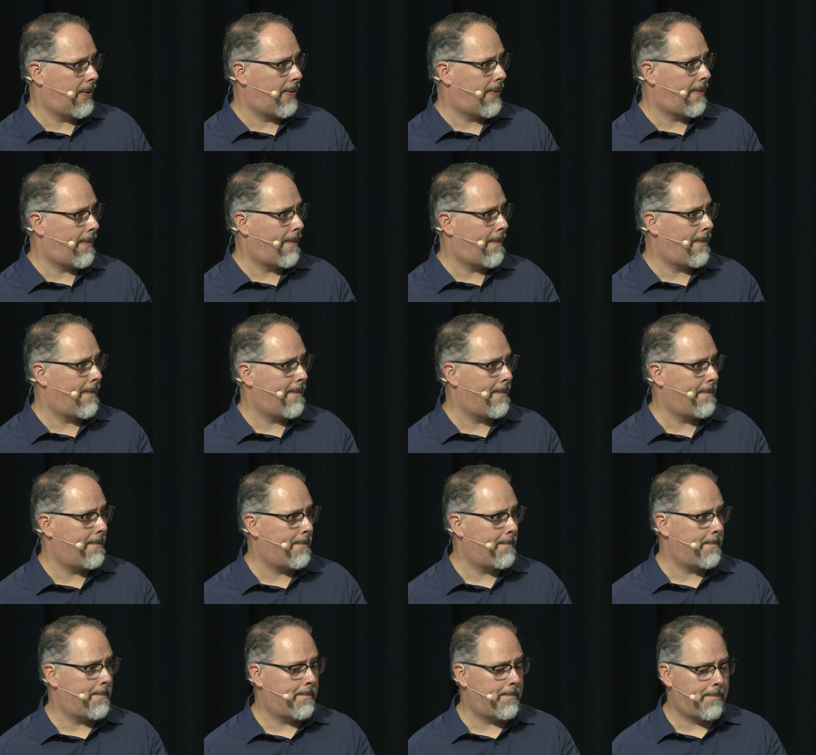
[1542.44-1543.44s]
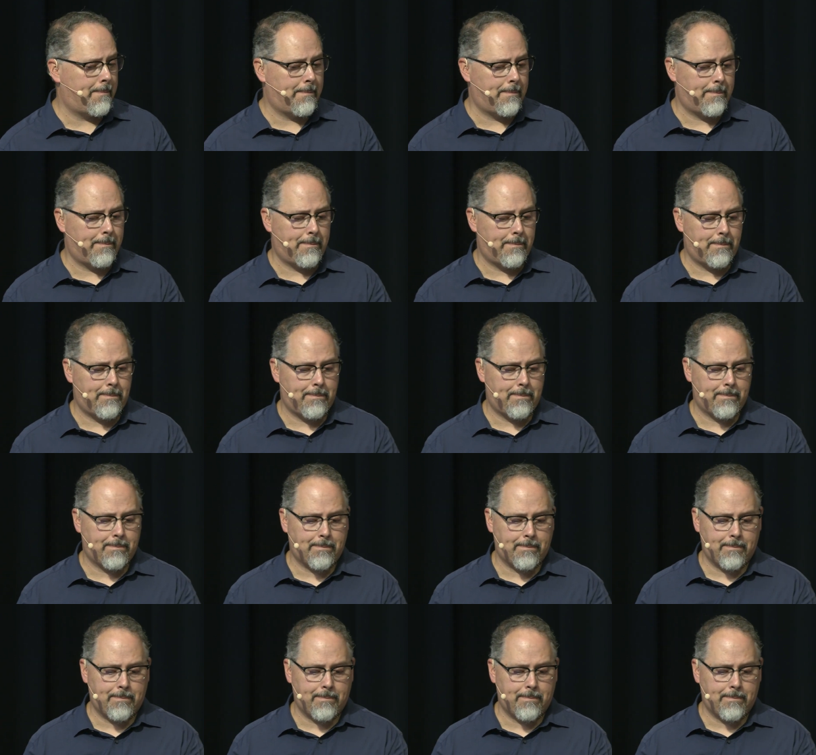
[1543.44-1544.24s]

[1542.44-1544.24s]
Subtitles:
Nothing is said.